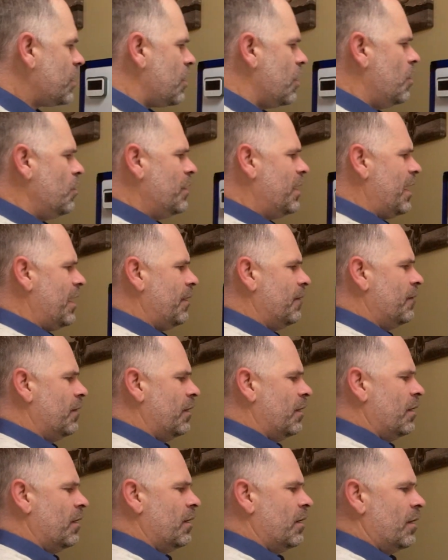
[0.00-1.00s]
Okay,
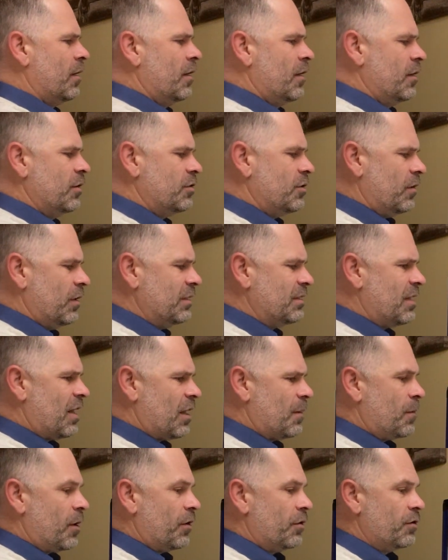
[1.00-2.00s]
so let's talk
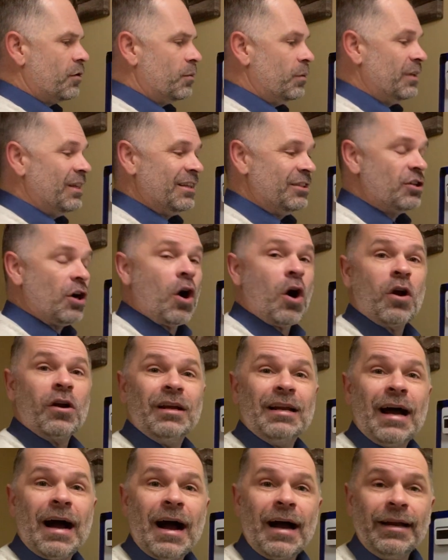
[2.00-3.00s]
about our third one, the
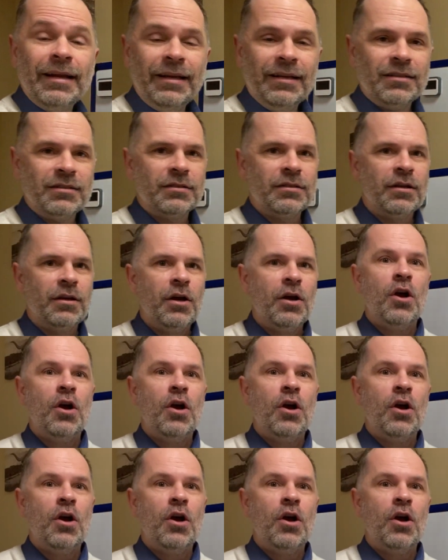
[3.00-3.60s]
target audience.